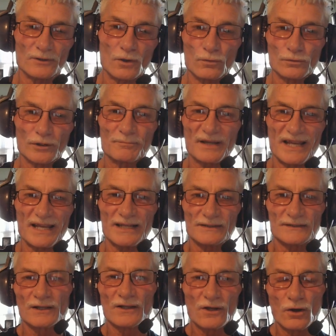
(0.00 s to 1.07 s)
Owner
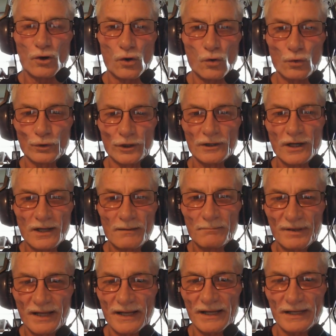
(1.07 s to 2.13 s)
pays. Owner
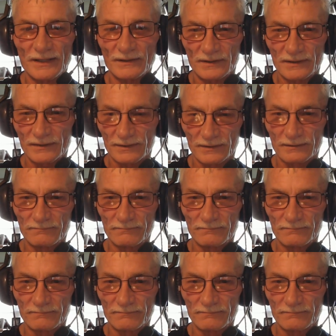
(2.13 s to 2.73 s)
pays.